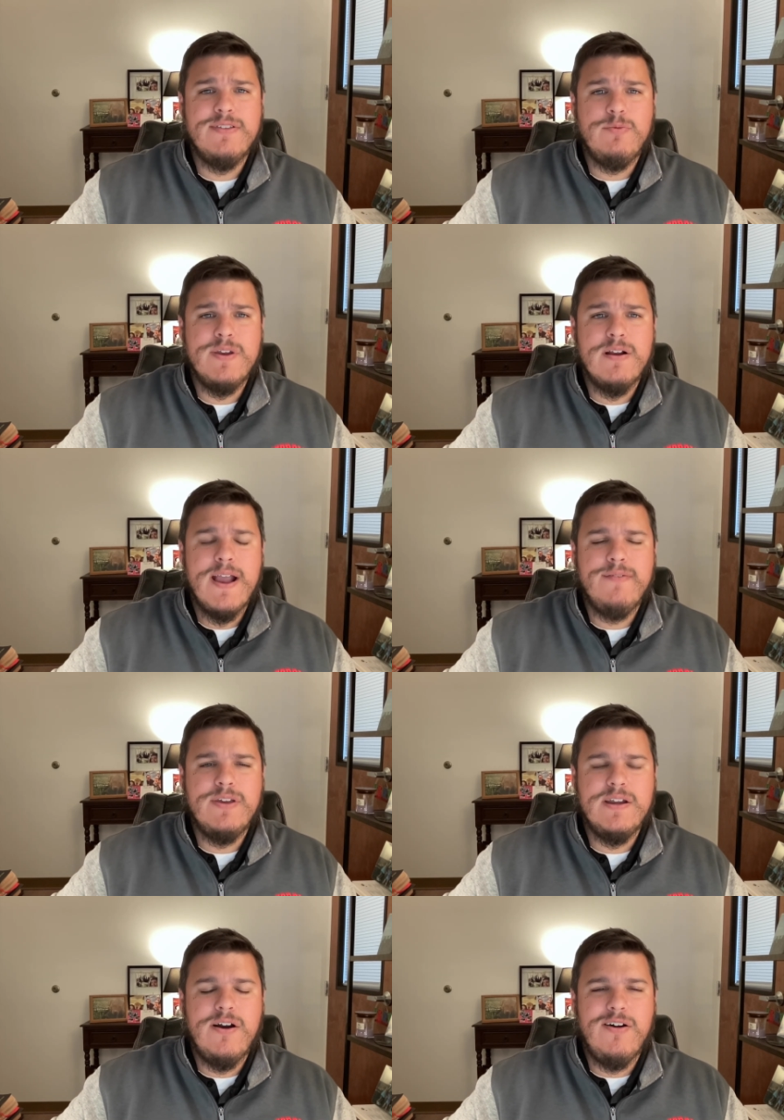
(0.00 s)
that we are
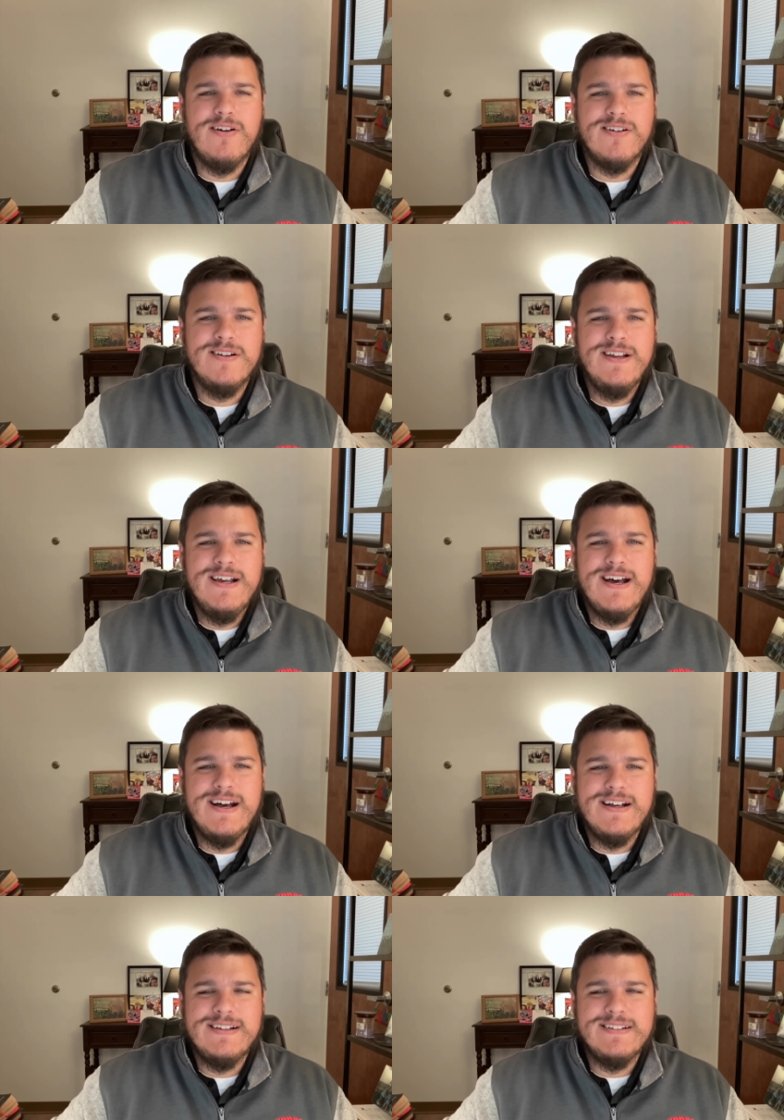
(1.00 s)
having our
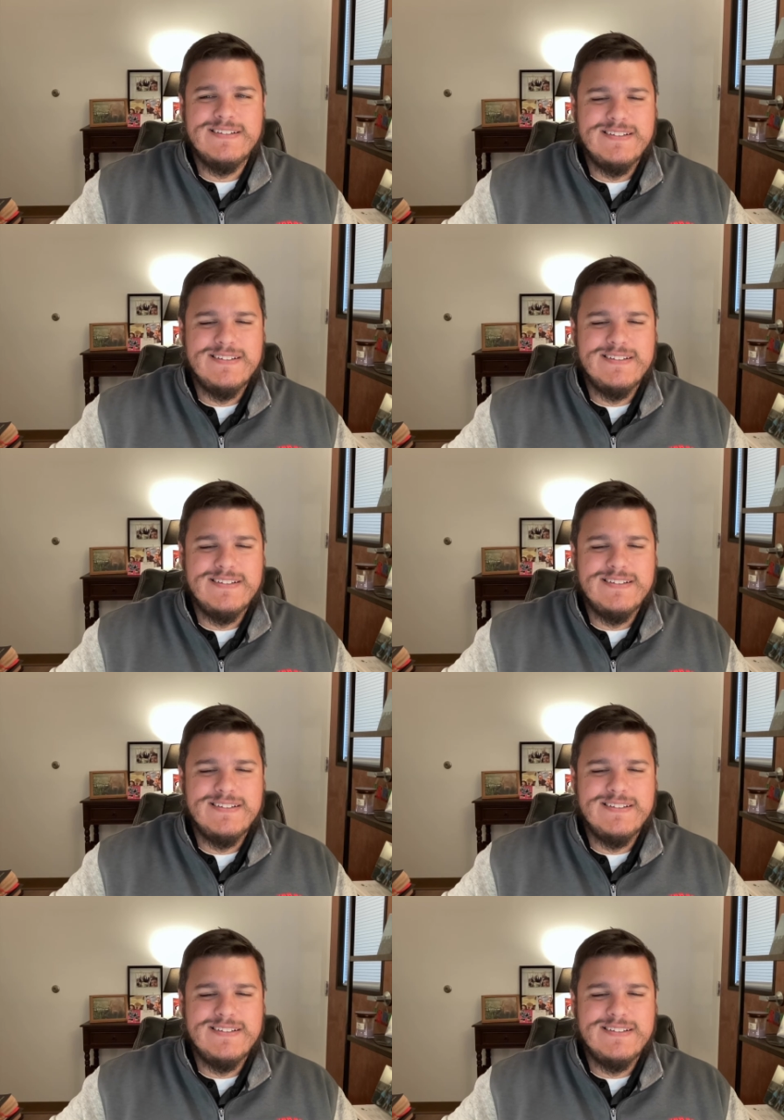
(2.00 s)
uh,